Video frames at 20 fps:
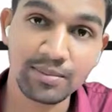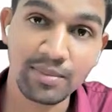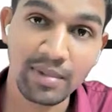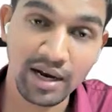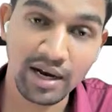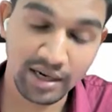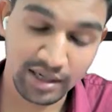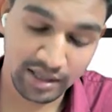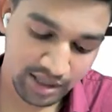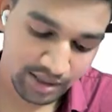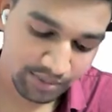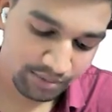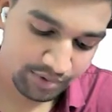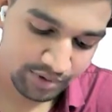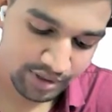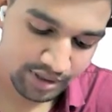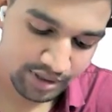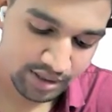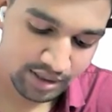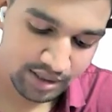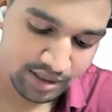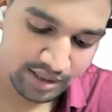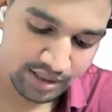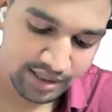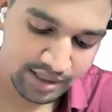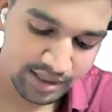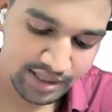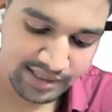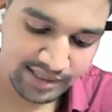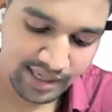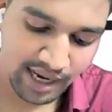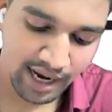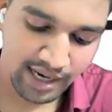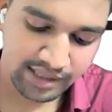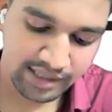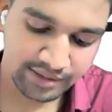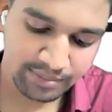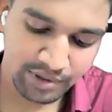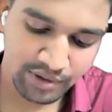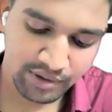by MOA. Hence,
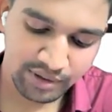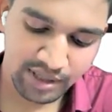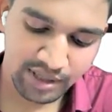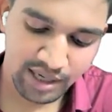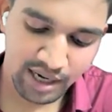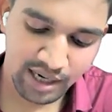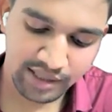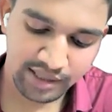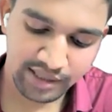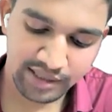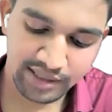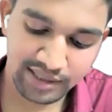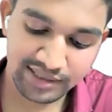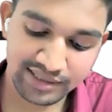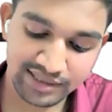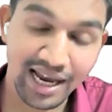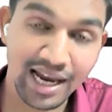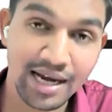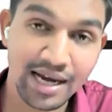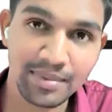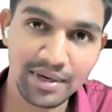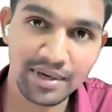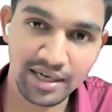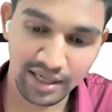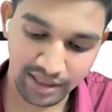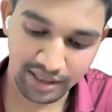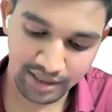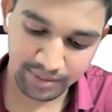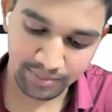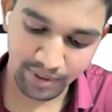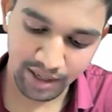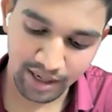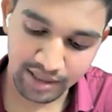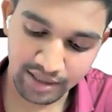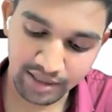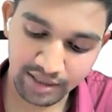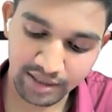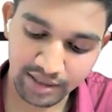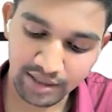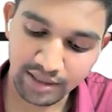acts beyond the articles can be
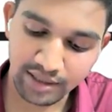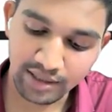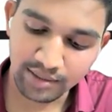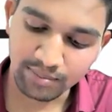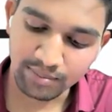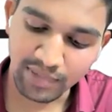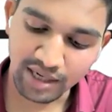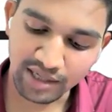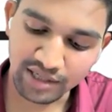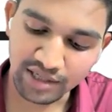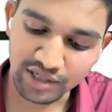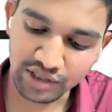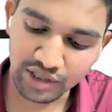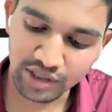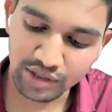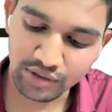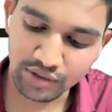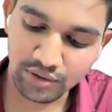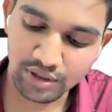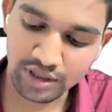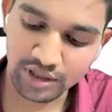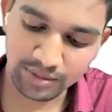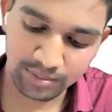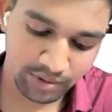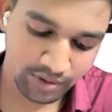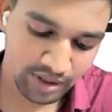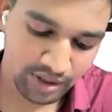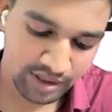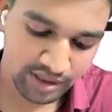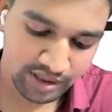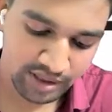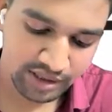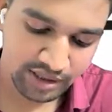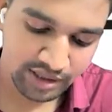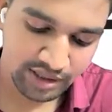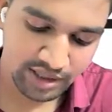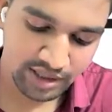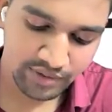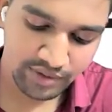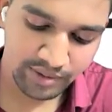rectified by the shareholders provided the
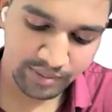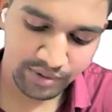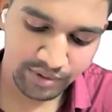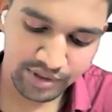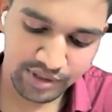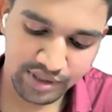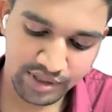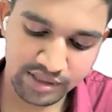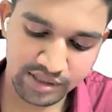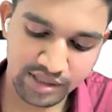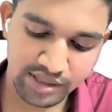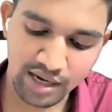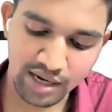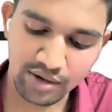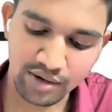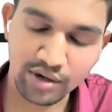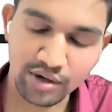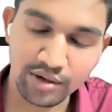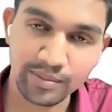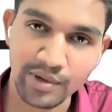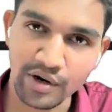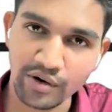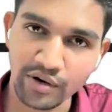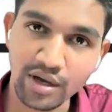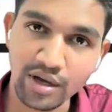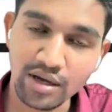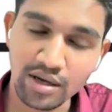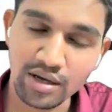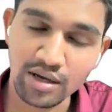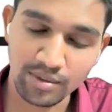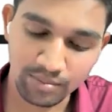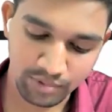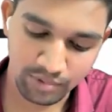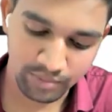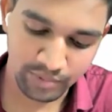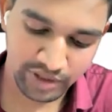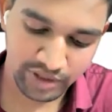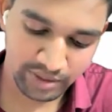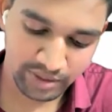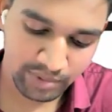relevant provisions are not beyond the
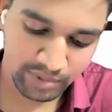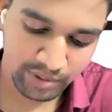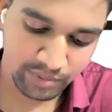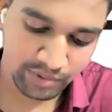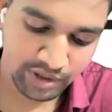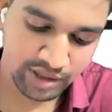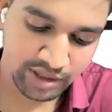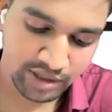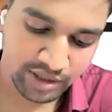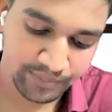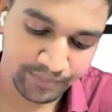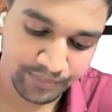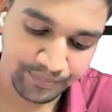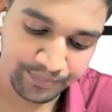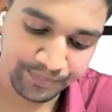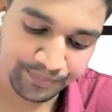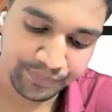memorandum.